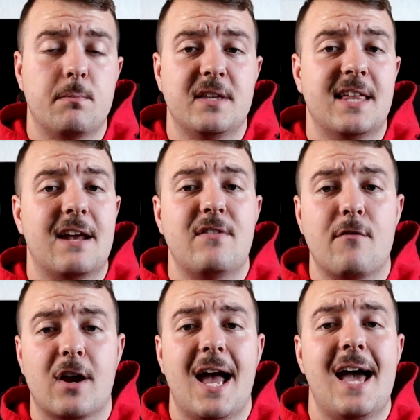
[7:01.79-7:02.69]
something that I've
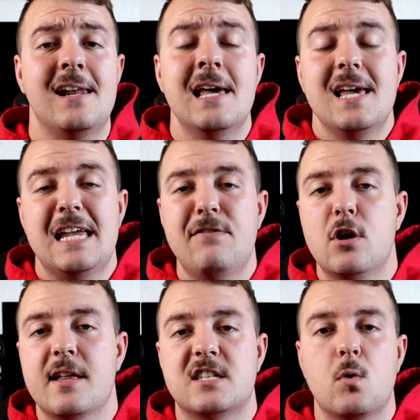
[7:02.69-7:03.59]
never had, even
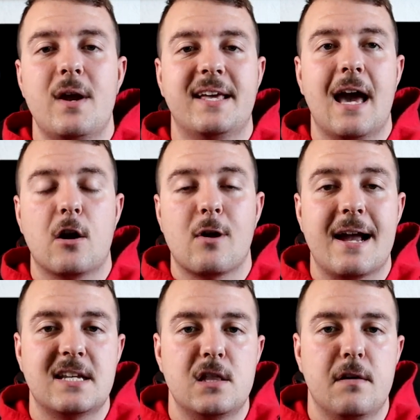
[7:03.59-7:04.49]
though that's the way to
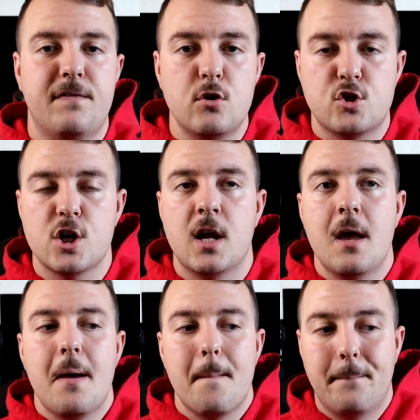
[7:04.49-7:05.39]
counteract it in the future.
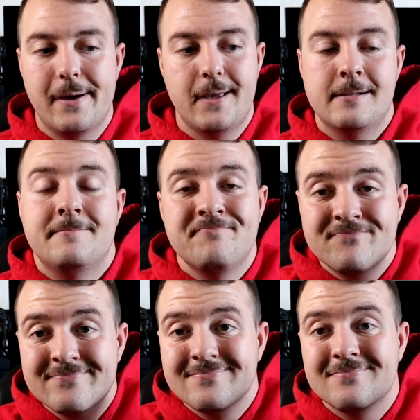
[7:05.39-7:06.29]
But
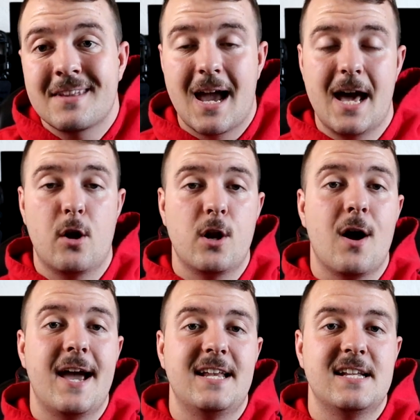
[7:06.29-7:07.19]
I don't
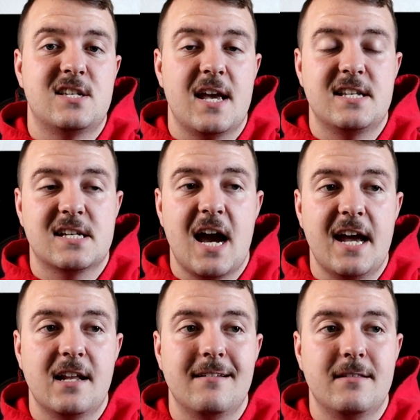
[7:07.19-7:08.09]
know, it's
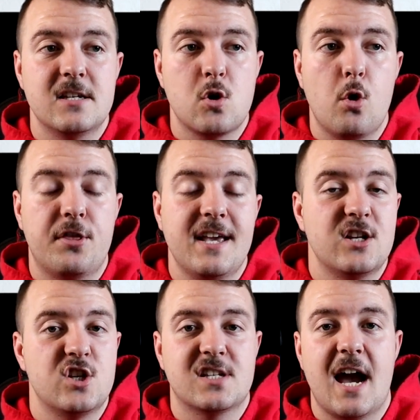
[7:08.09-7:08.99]
kind of, this whole thing
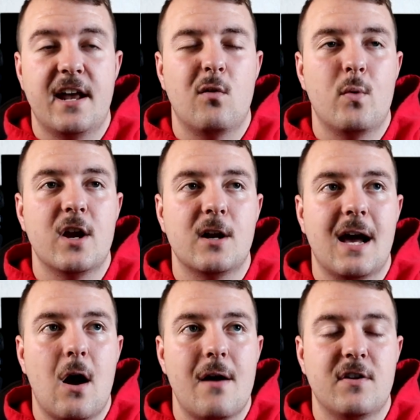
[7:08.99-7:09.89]
is just kind of weird
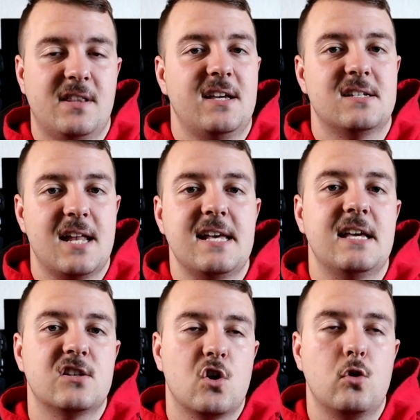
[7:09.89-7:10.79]
how everything's
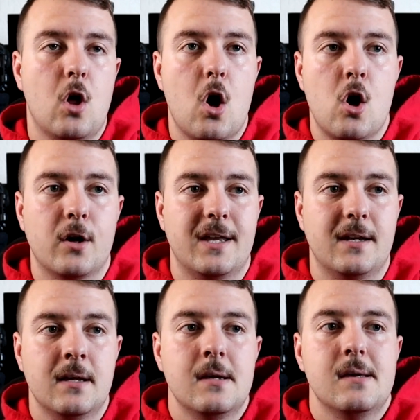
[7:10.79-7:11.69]
taking so long and